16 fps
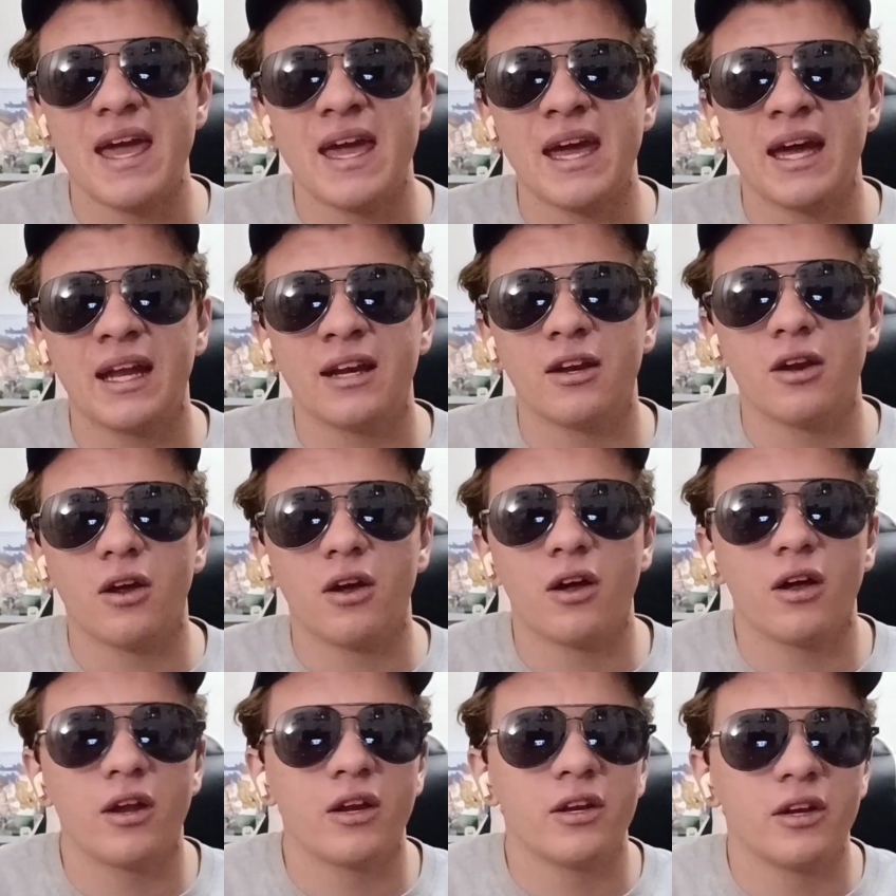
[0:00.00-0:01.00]
And
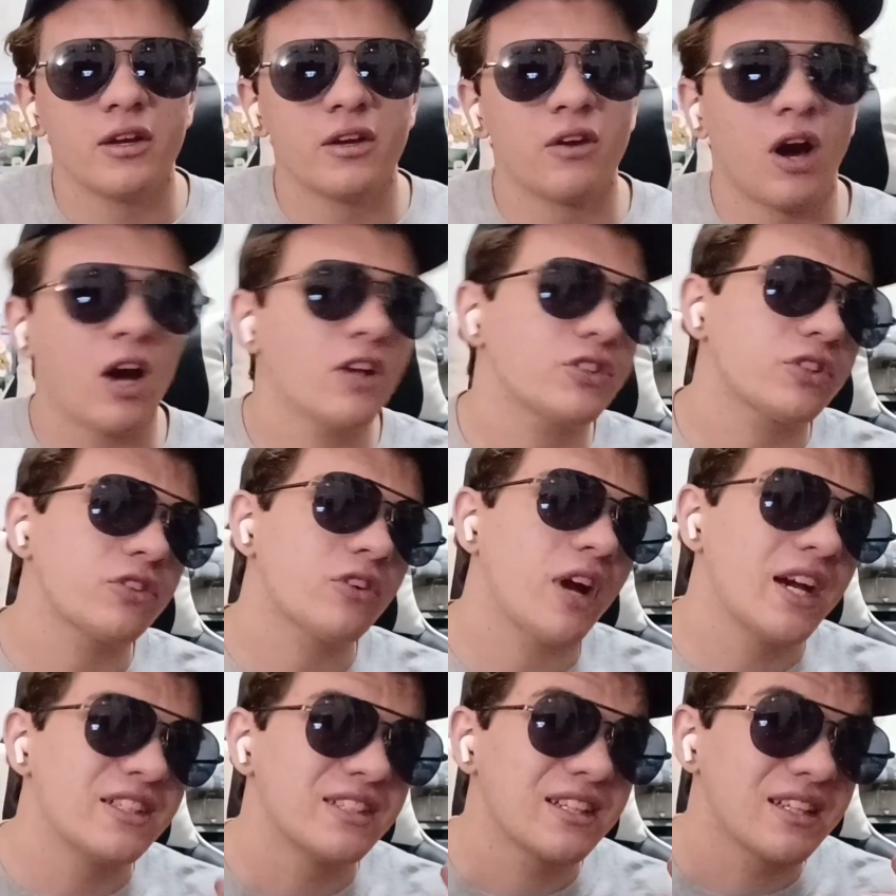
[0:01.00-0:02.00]
Oscar
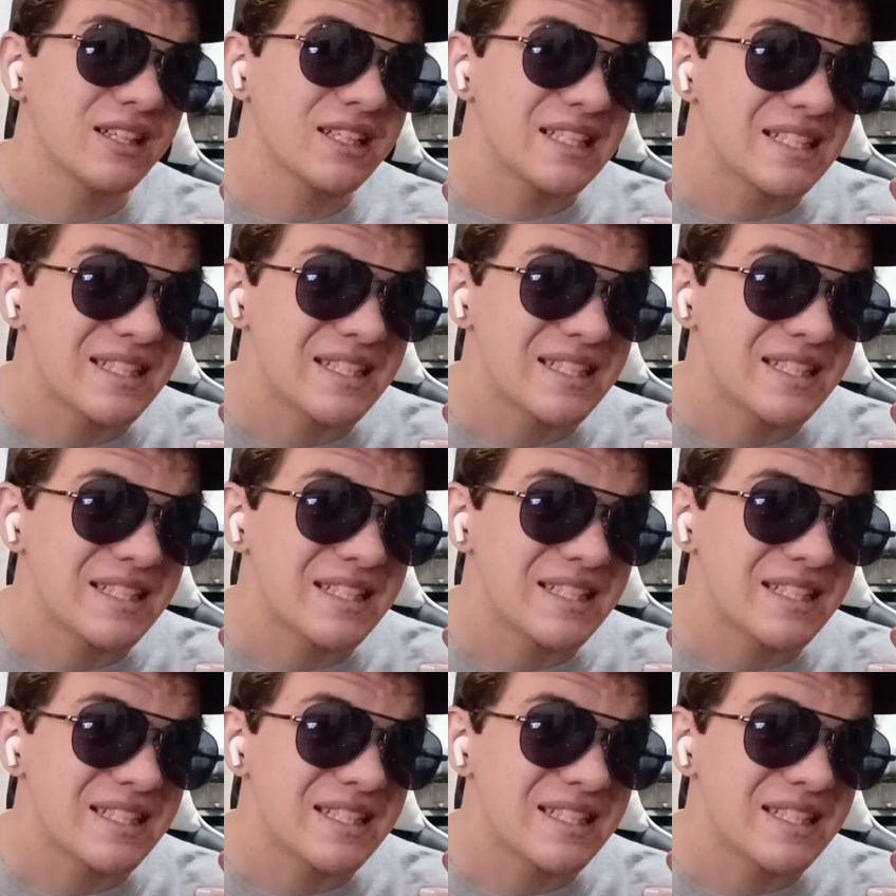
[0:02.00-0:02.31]
Isaac